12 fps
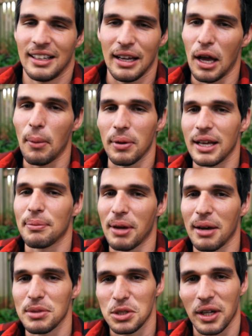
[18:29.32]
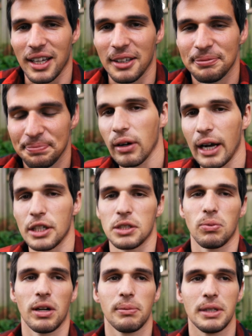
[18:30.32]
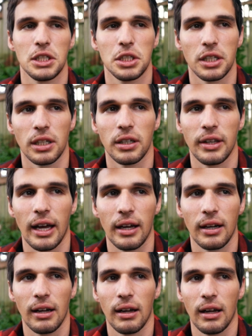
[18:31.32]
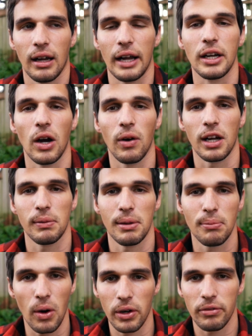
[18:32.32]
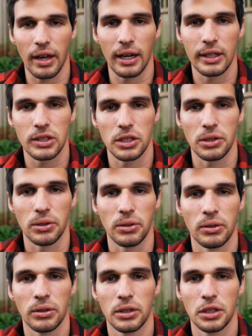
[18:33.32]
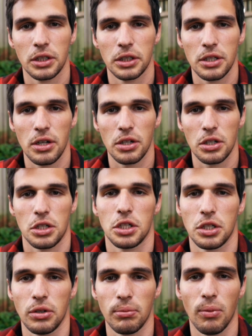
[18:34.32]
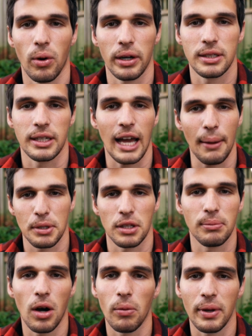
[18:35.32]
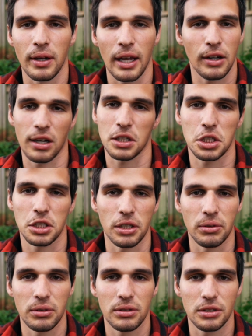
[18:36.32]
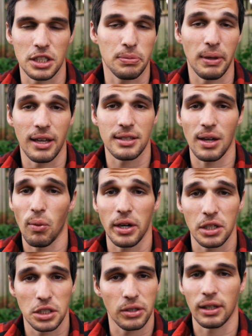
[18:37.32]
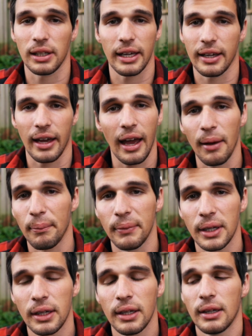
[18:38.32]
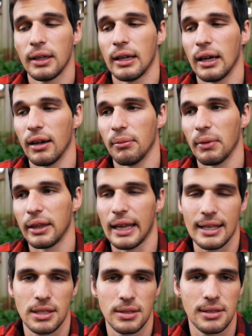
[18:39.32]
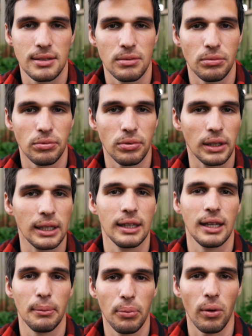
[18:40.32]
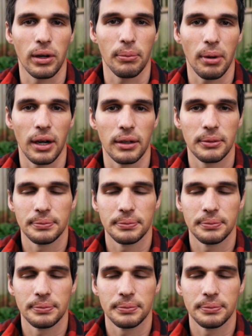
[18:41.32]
It becomes tricky. I just want to be sure that I know I'm going to be motivated to shoot more to capture the moment and not shoot just because I want to shoot a Leica M. And that's really the important part.